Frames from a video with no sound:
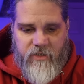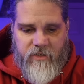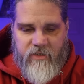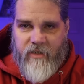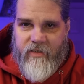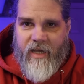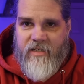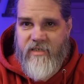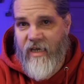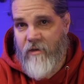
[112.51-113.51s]
things like that,
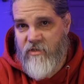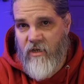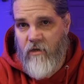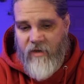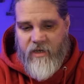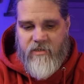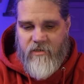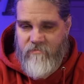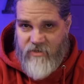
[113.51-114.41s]
Samsung makes the